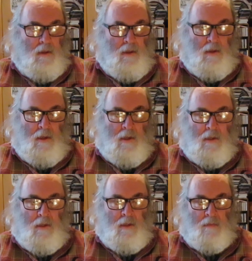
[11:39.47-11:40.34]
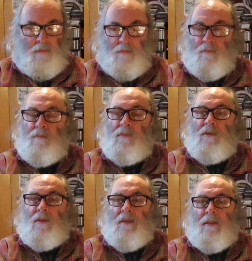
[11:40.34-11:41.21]
and. Uh,
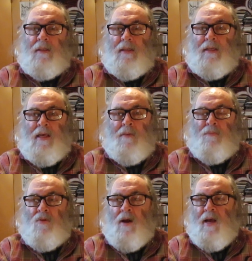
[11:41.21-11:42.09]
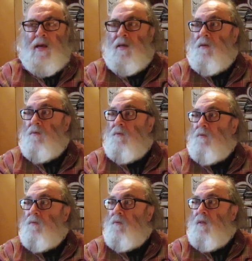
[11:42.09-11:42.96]
keep praying
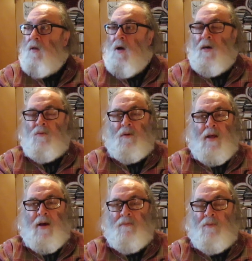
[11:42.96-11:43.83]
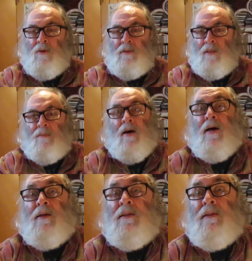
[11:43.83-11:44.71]
God would have mercy
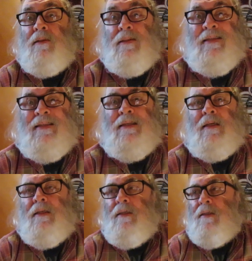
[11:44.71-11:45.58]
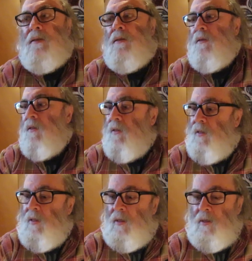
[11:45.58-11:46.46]
upon us.
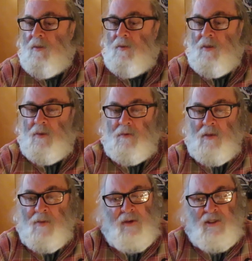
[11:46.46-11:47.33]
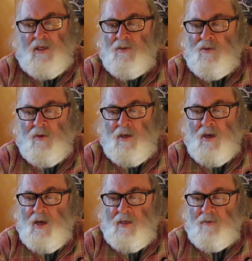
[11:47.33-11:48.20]
And uh, not much else going
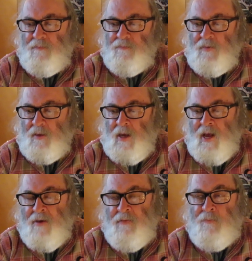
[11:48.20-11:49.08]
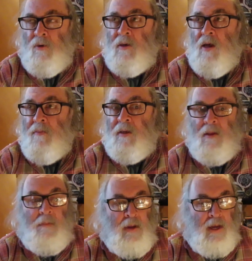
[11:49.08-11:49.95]
on. I have a book coming
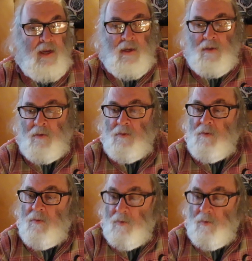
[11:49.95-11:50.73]
in the mail